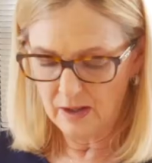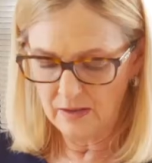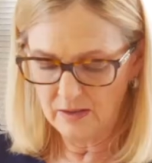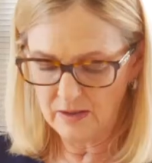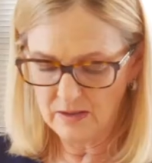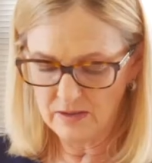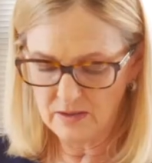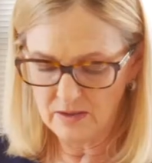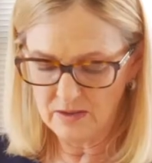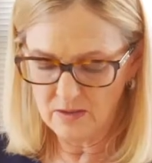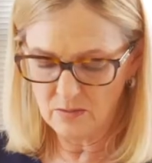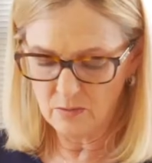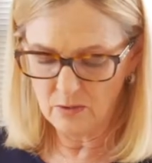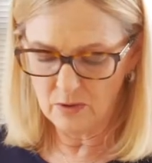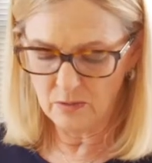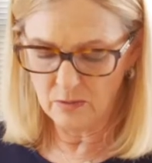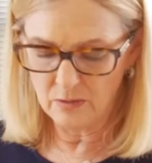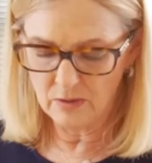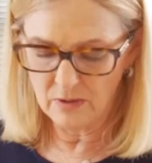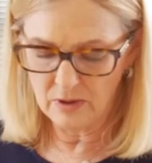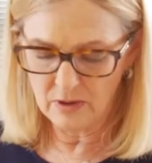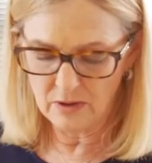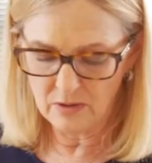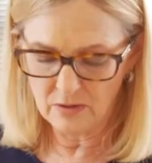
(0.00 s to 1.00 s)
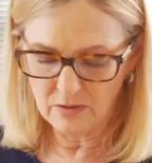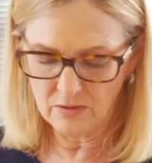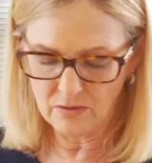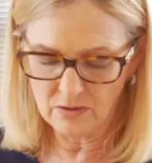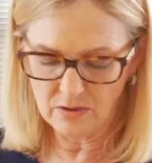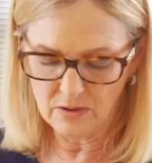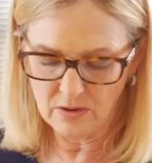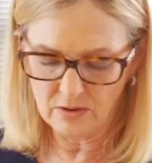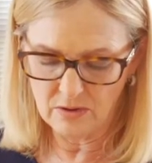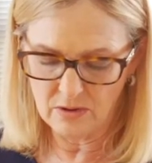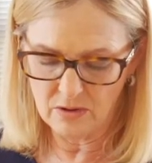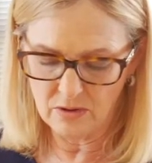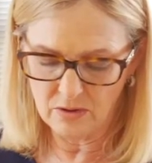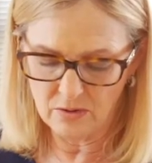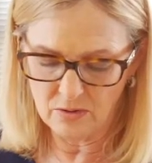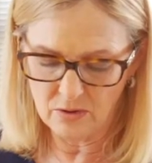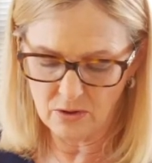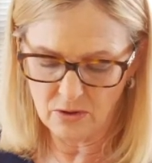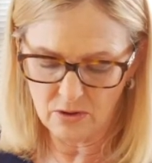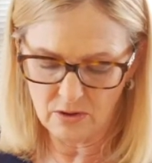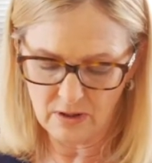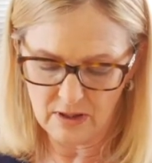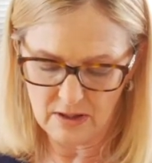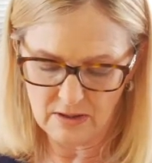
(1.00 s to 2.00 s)
This is what we'll use to
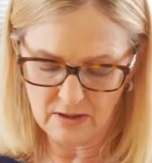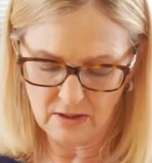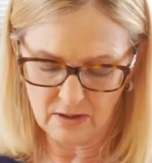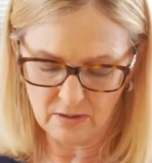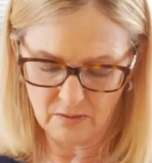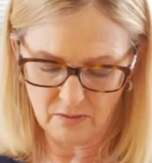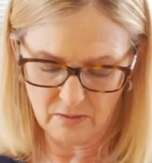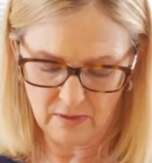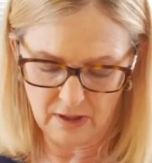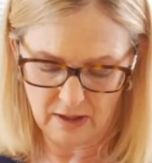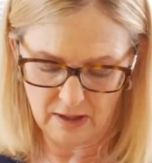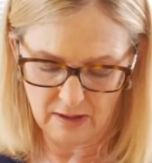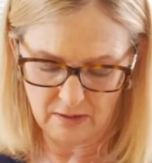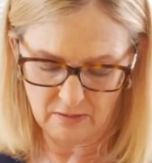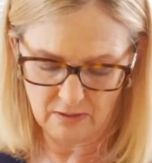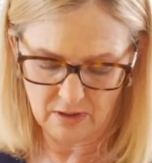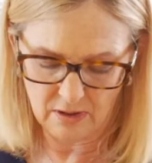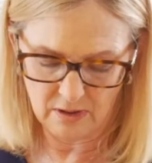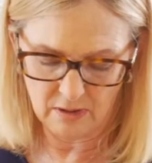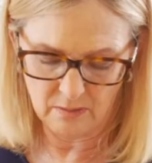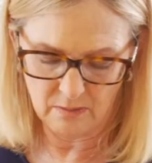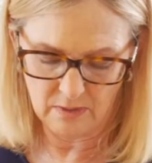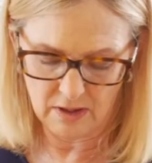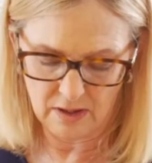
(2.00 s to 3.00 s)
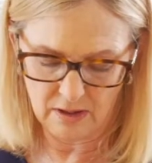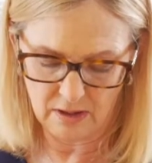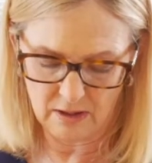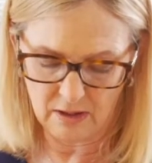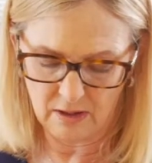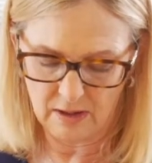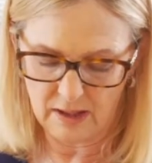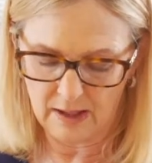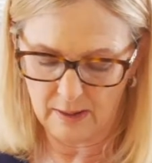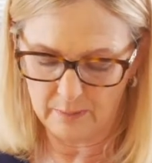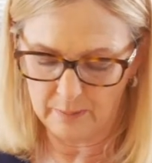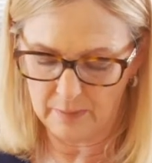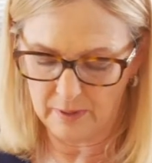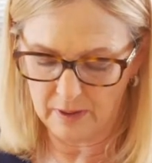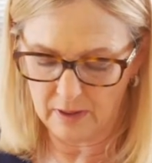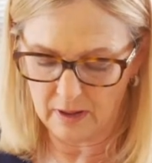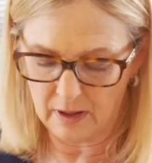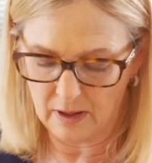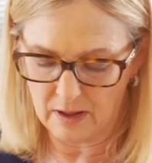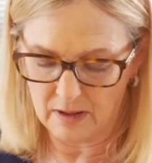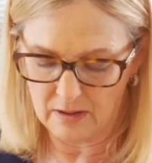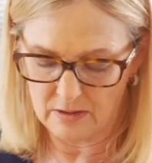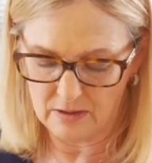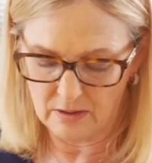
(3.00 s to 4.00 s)
trace around and make our
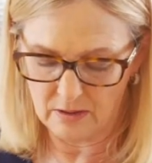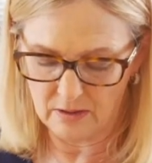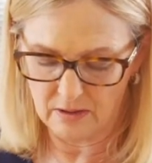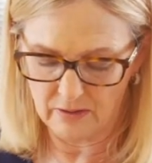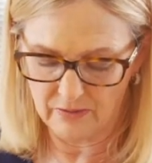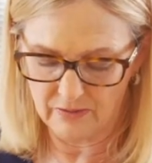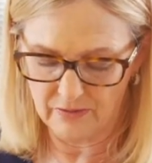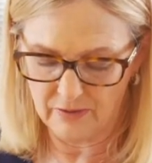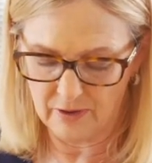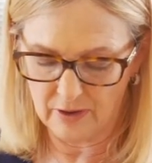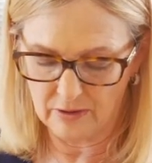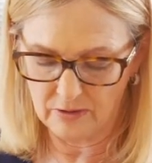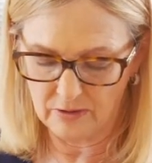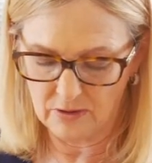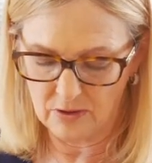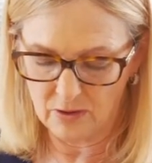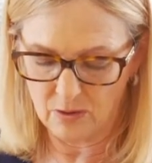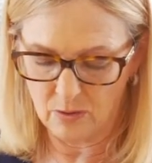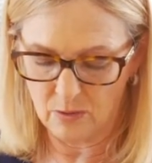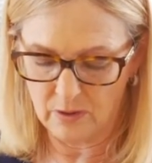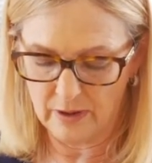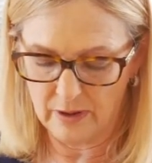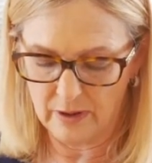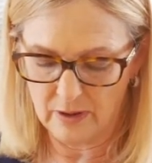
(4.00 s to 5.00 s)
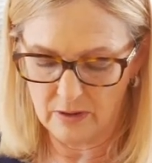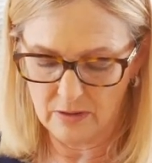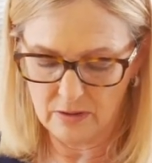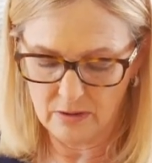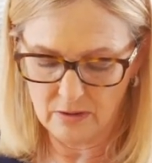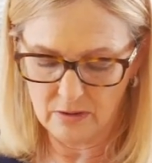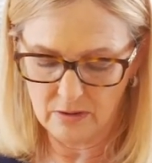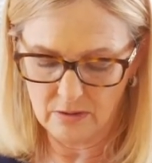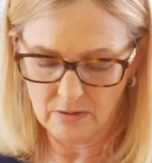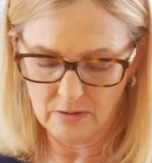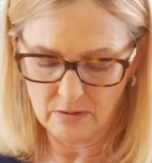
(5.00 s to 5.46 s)
appliques on the felt squares.